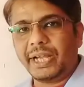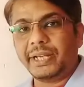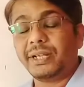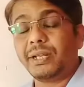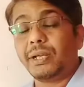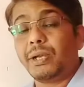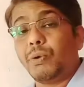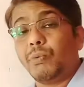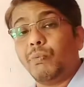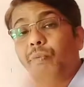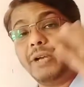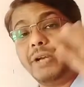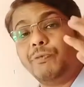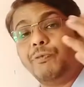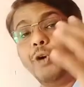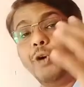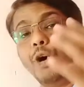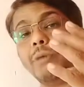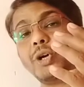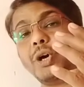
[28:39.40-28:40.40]
So keep this in
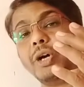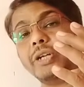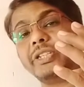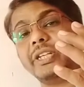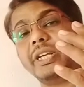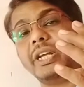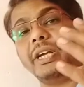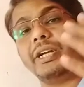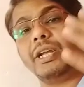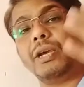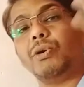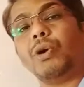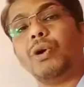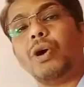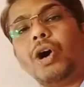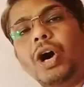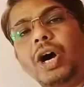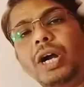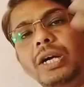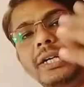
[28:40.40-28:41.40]
mind. When
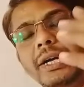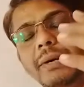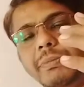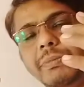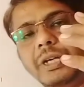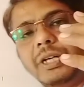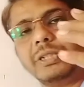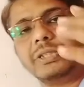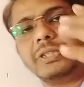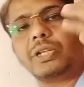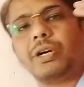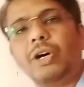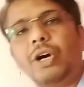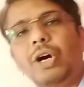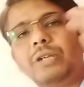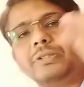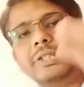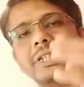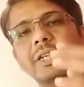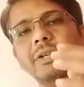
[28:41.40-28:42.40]
4 consecutive
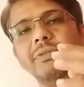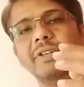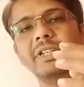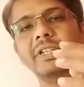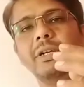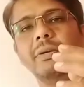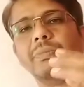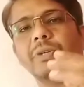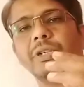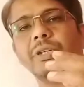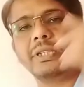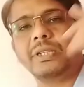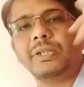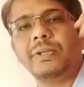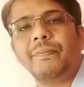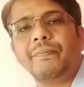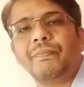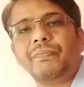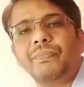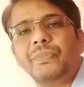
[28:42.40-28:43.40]
odd numbers or
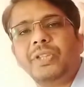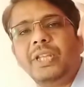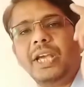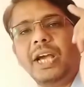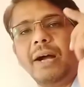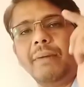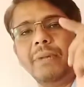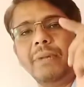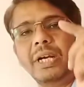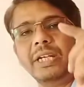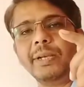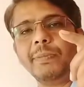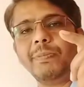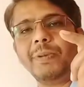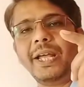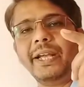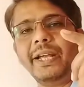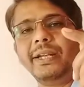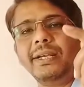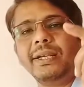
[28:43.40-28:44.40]
even numbers,
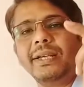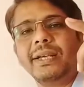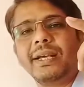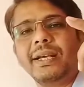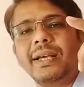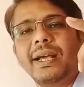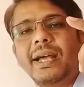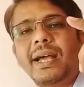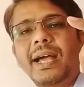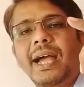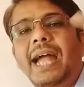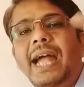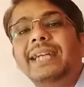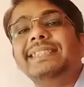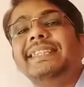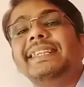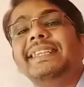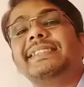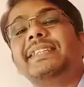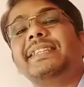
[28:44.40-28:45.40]
they are
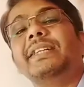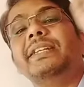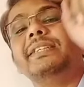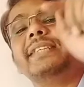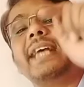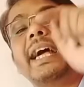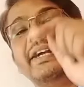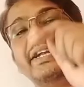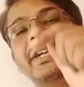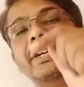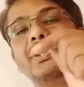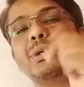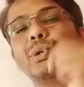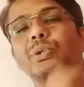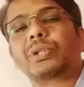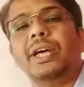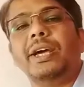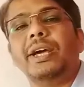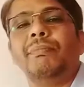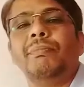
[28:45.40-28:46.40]
multiplied and
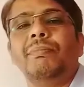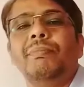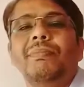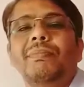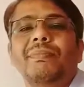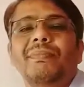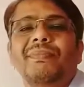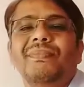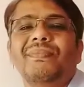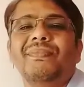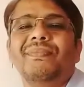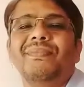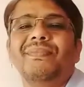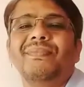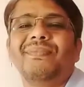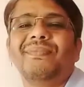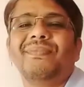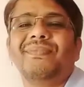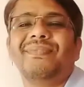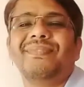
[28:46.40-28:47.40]
16 is added to
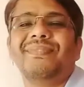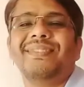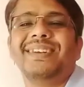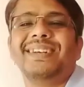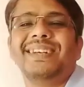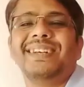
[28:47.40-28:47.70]
them,